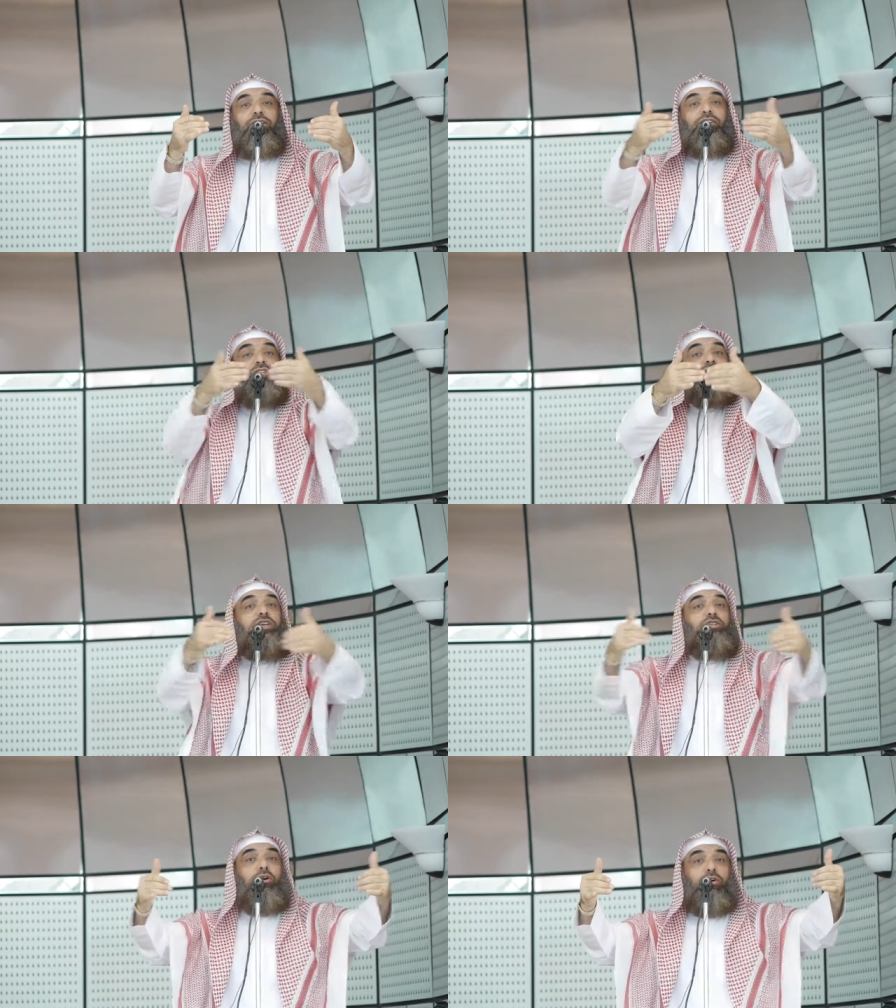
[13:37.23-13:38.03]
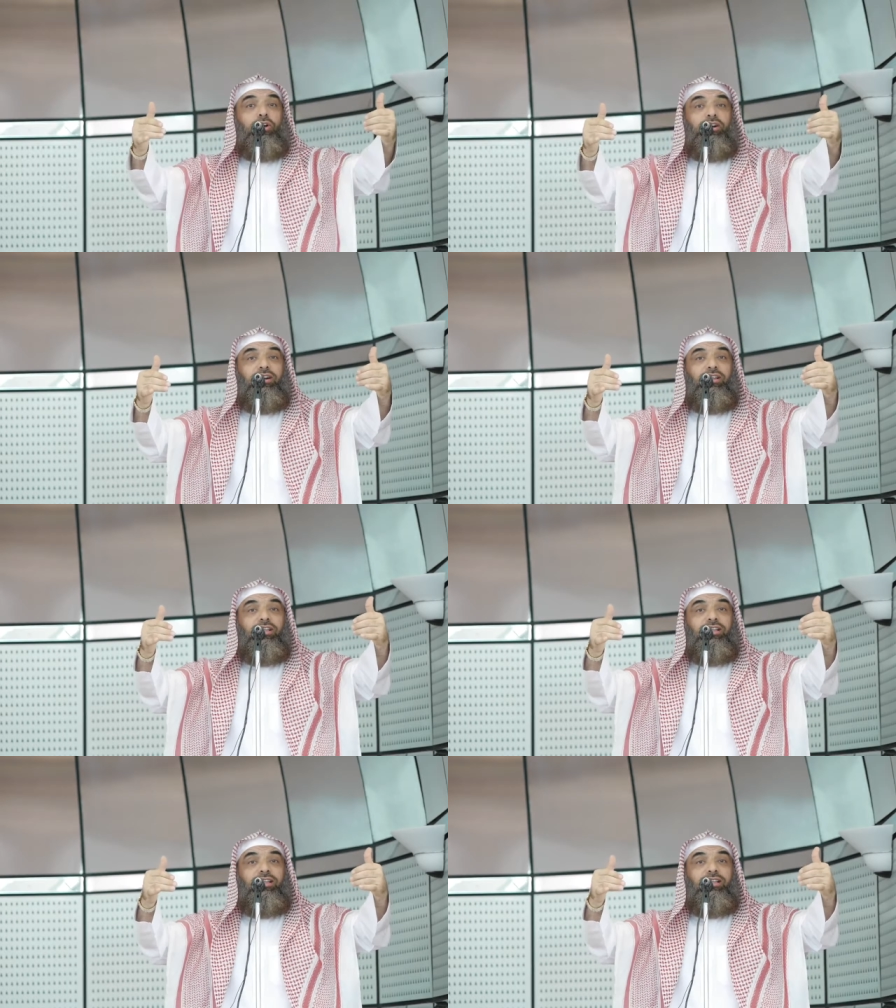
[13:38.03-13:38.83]
the seashore,
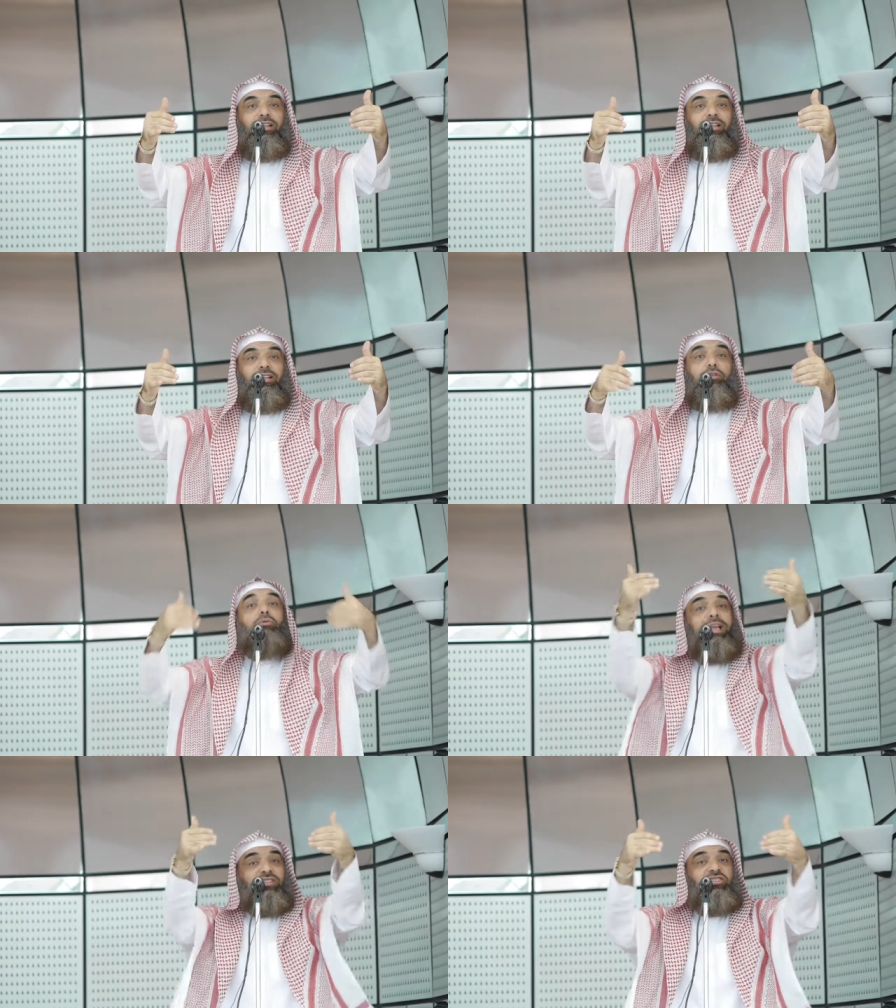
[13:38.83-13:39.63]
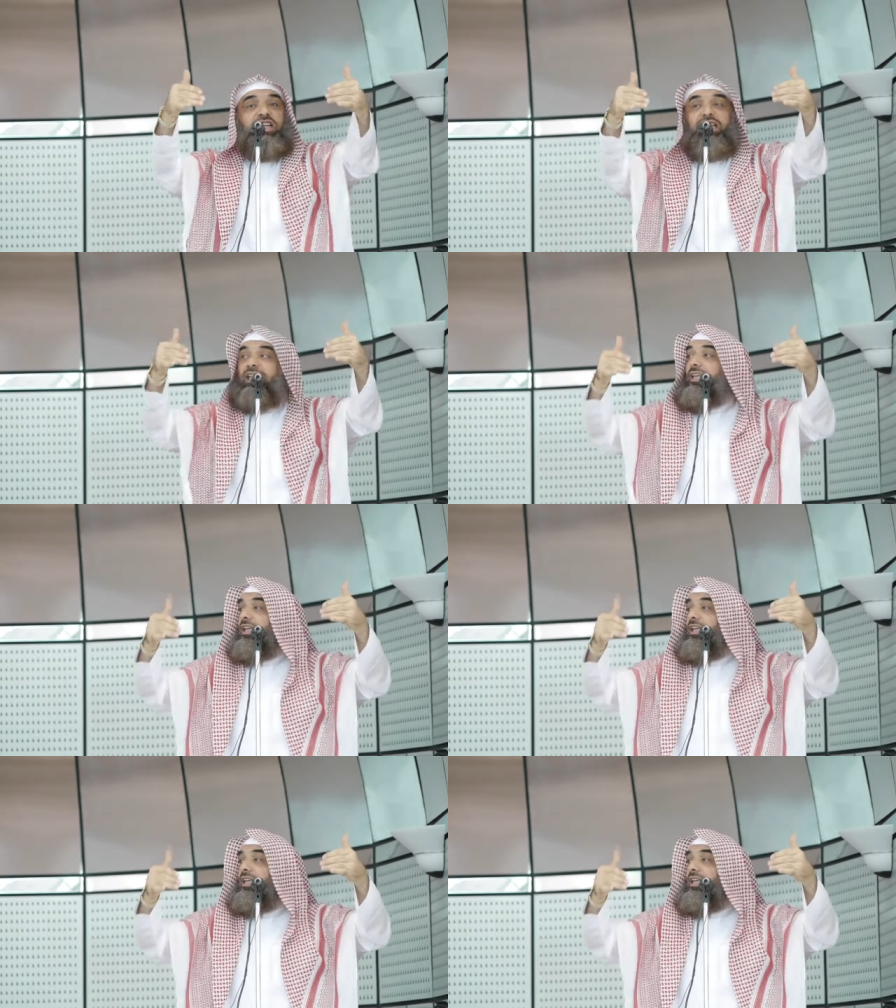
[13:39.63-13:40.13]
the Red Sea.